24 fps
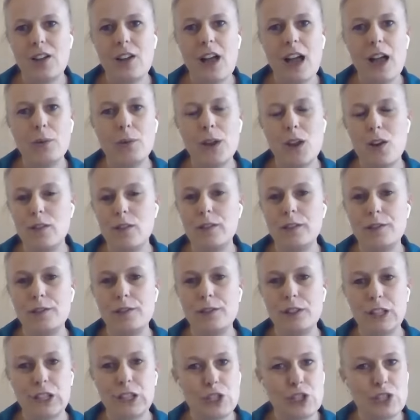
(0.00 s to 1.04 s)
And we offer
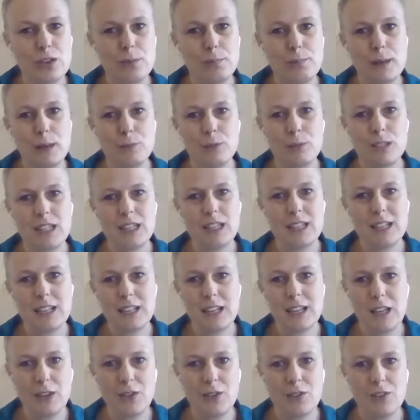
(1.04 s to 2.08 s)
free shipping within
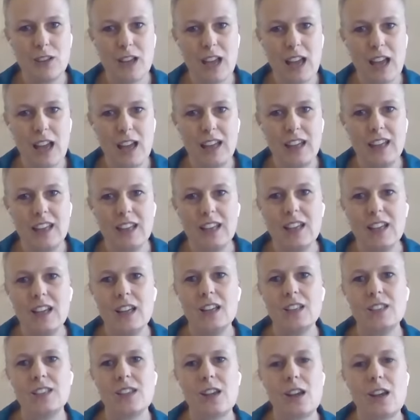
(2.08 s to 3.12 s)
the UK.
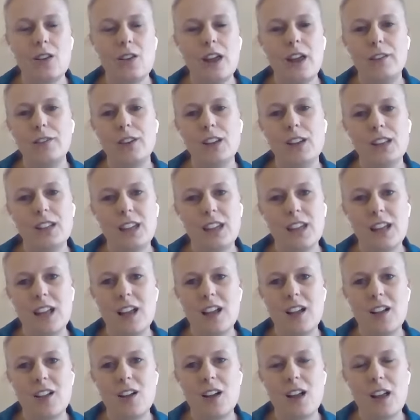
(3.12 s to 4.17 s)
So everything
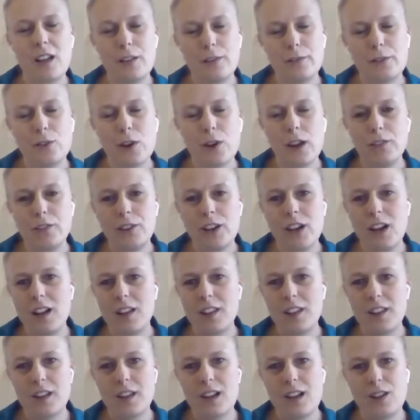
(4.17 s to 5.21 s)
out for every
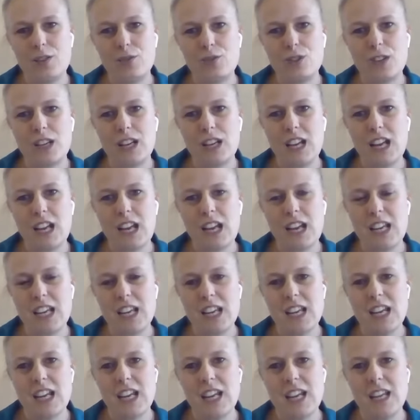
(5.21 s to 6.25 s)
other country, it
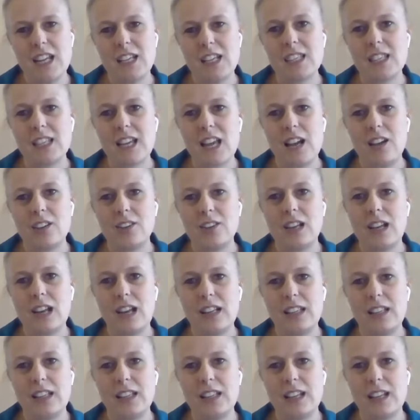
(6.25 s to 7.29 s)
is
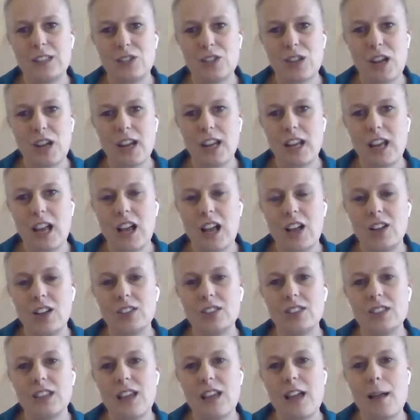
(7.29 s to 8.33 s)
calculated at
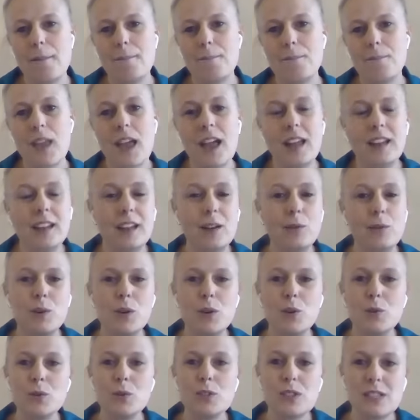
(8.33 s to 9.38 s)
checkout. And then we
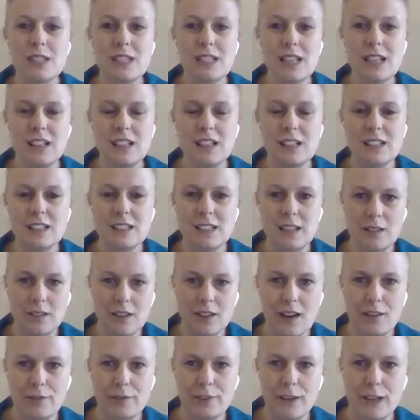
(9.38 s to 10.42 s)
also sell in South
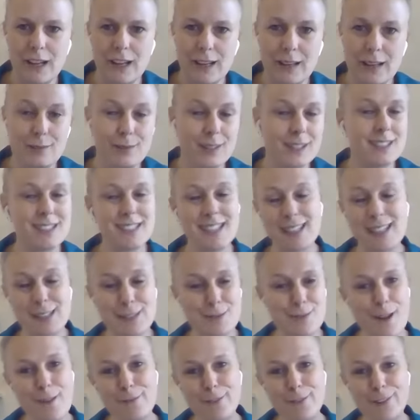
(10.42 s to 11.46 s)
Africa, because that's
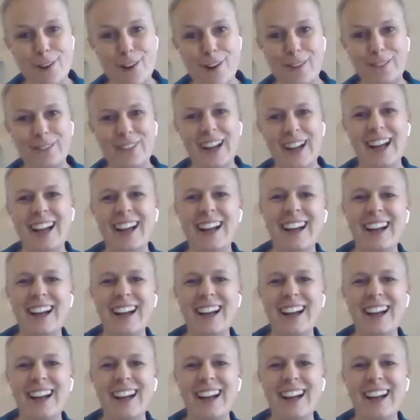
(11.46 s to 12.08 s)
where I'm from.